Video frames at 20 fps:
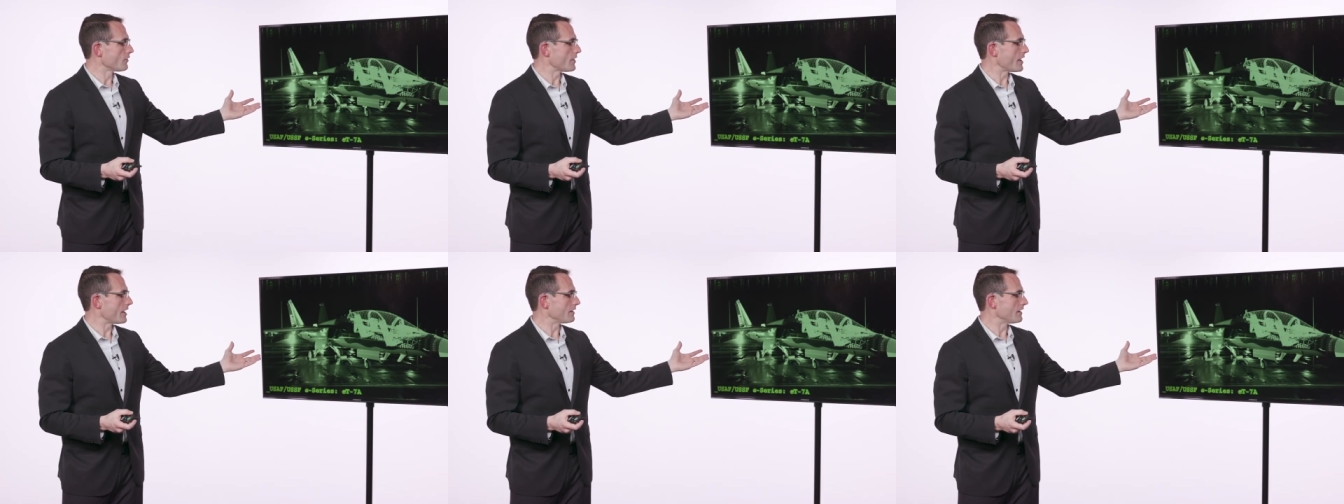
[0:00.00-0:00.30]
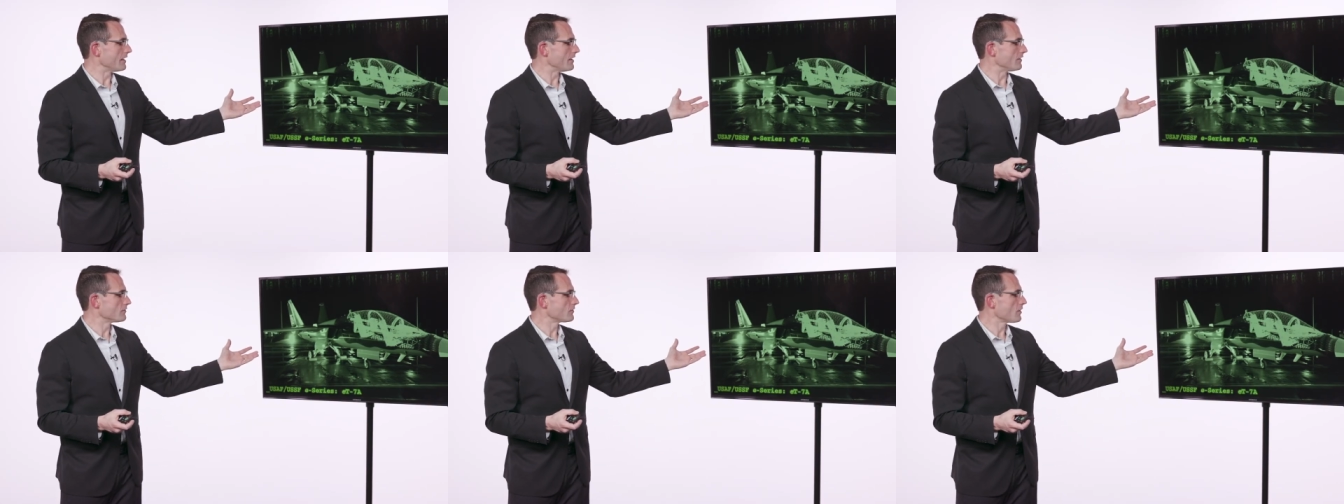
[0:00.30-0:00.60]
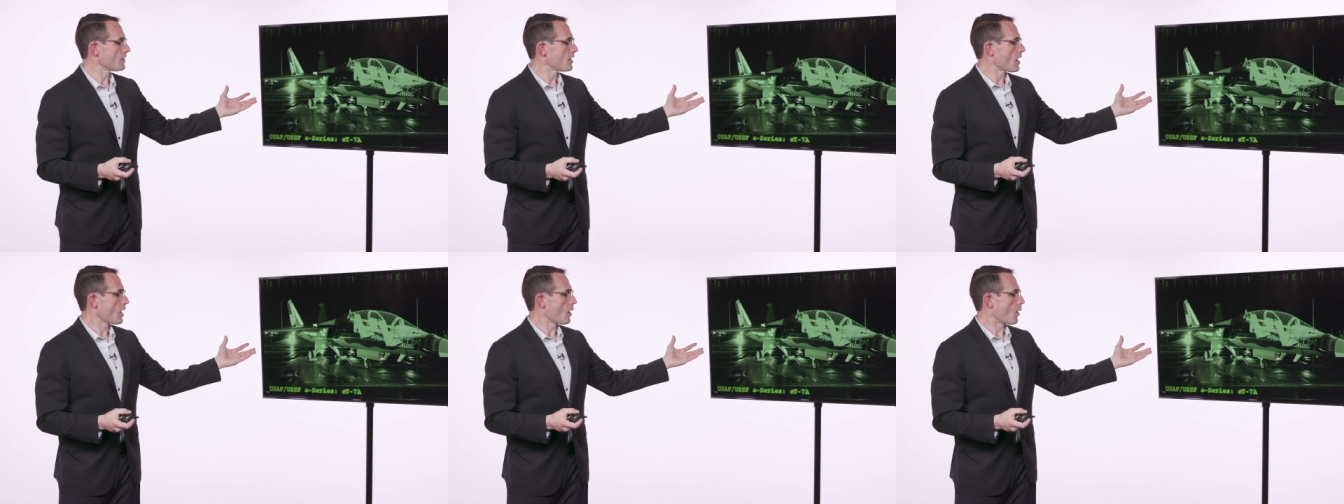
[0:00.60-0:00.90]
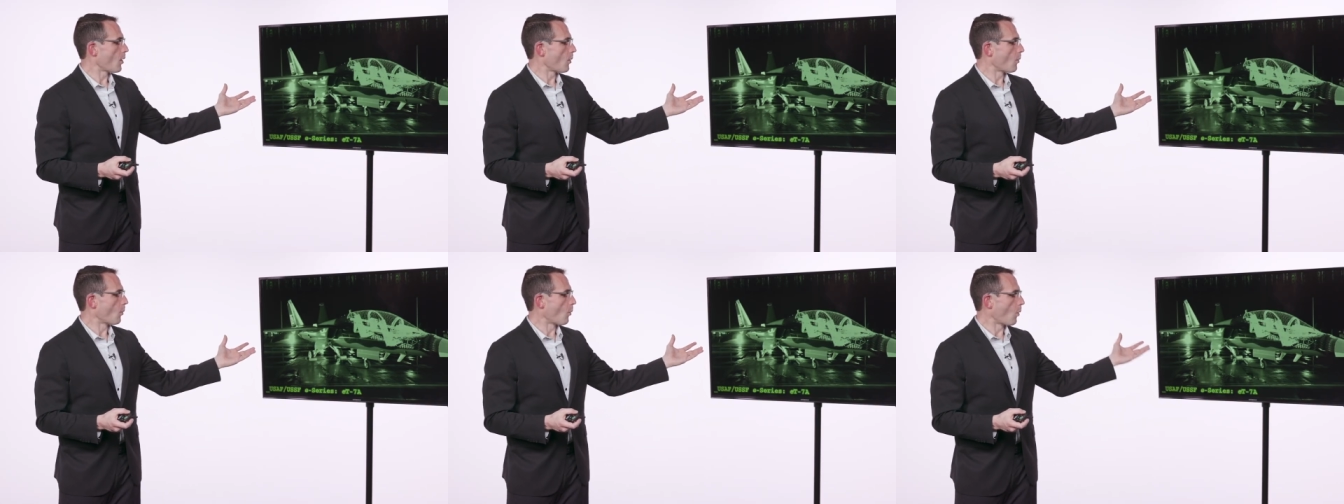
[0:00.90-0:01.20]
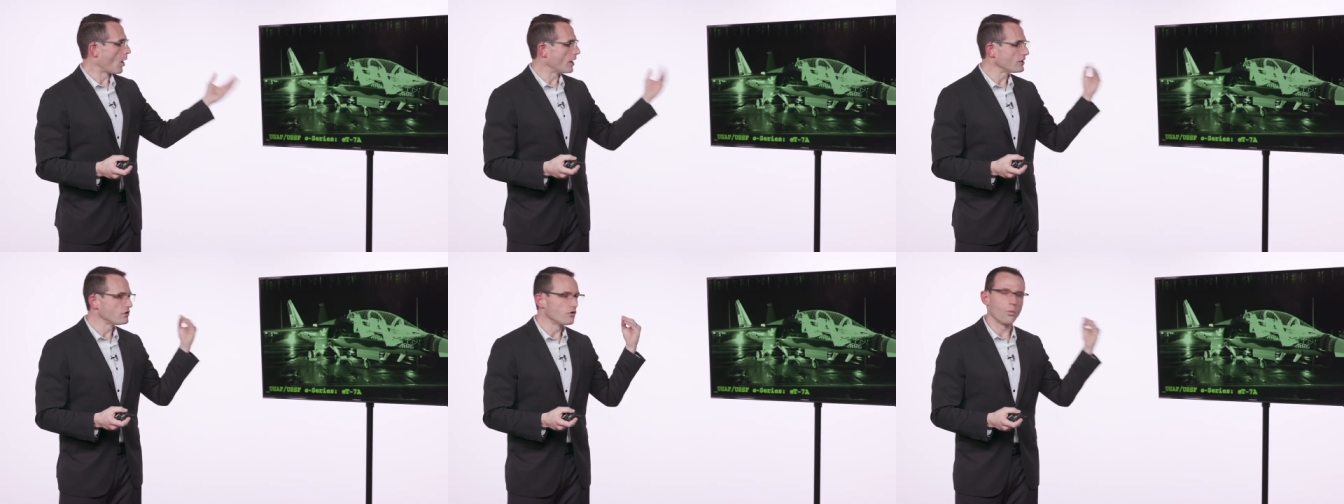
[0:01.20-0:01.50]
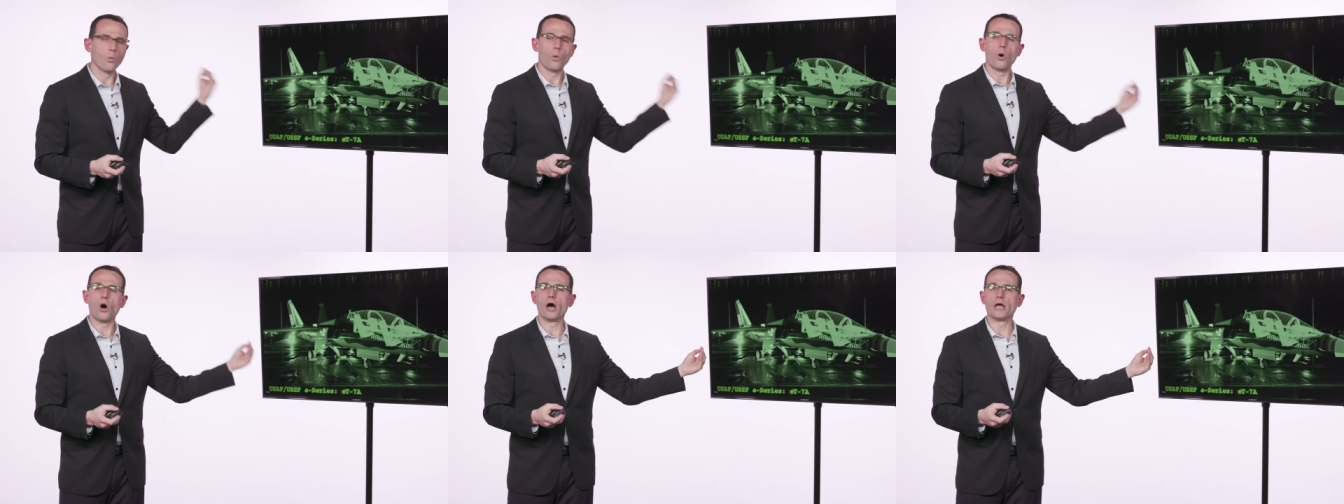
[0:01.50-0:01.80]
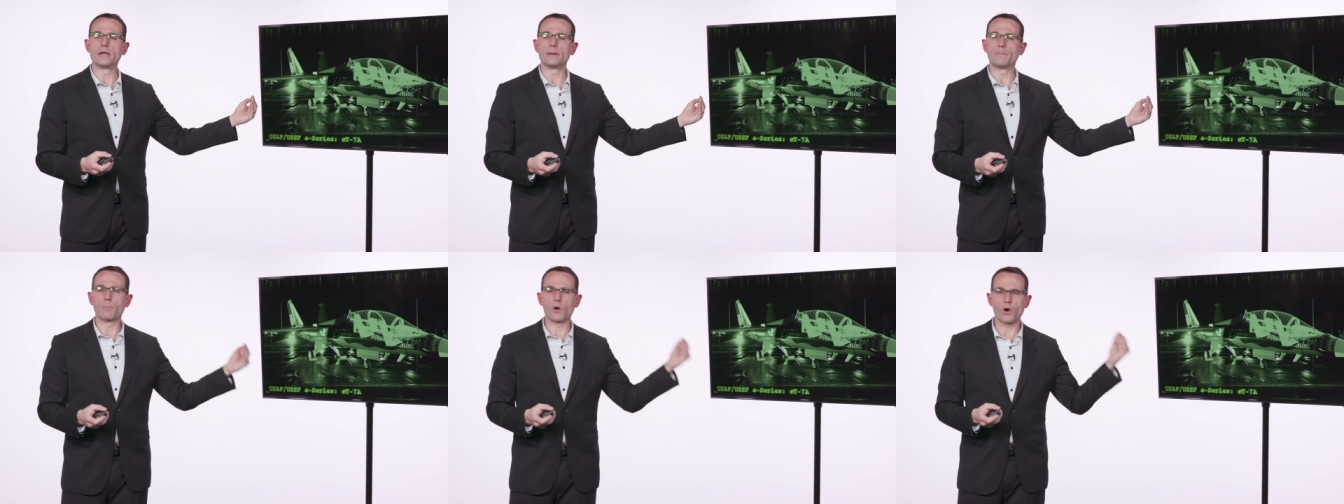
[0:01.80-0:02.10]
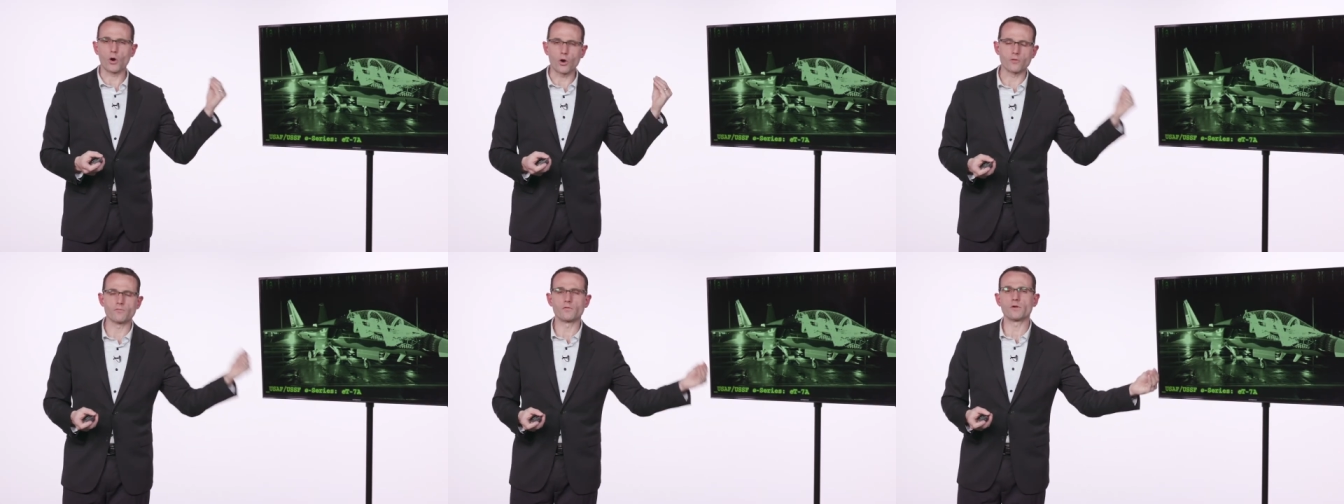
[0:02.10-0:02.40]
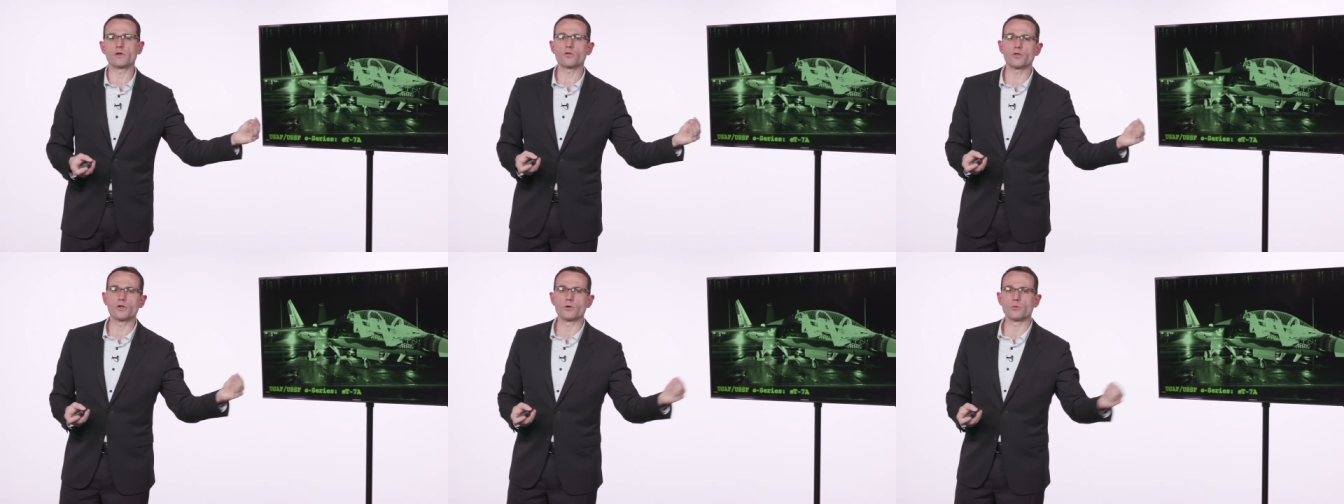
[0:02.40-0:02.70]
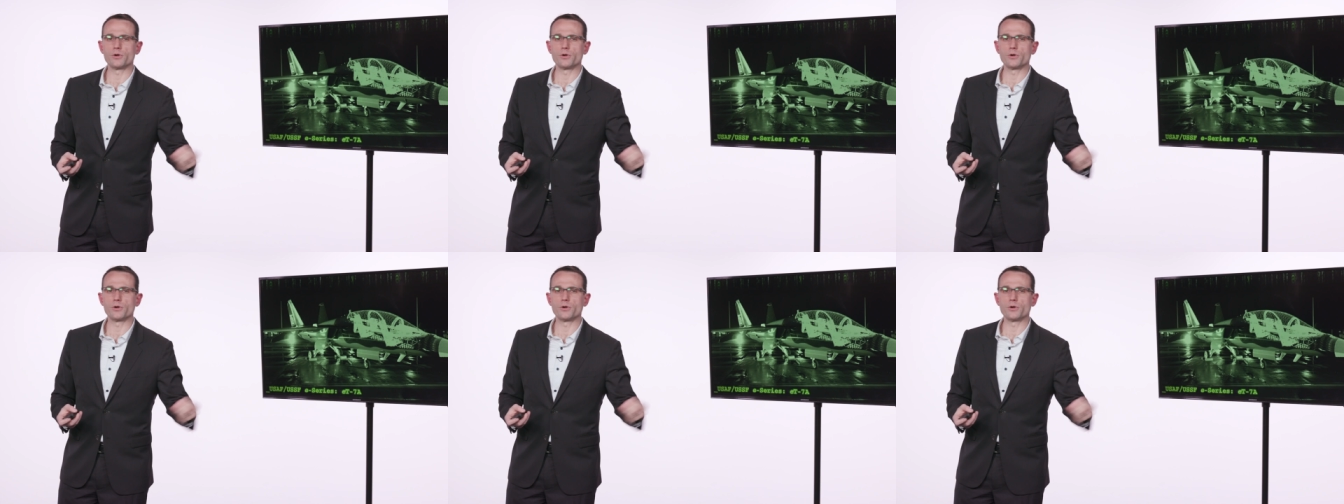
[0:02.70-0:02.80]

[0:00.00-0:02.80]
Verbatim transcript: that is one-to-one -one perfectly